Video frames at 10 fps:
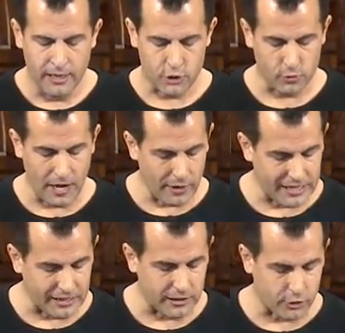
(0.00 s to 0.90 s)
So now I
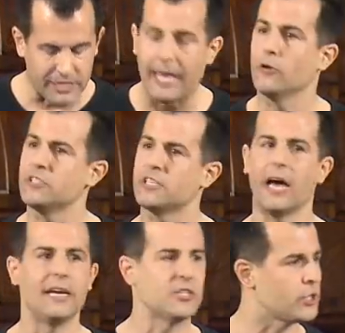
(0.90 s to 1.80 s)
can clearly count as
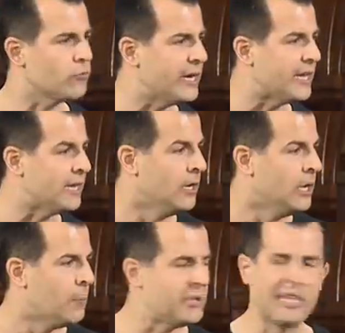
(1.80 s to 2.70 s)
high as 3,
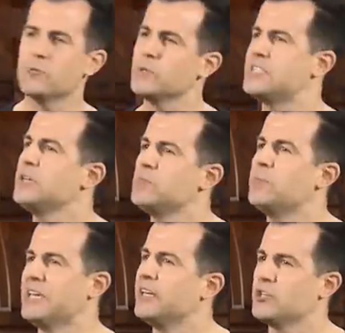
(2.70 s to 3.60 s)
but that would seem to
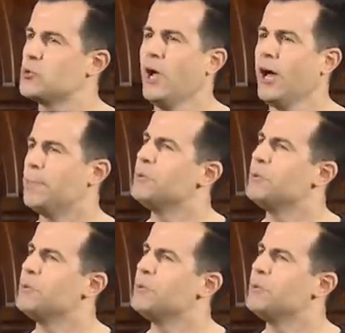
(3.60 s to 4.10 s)
be it as well.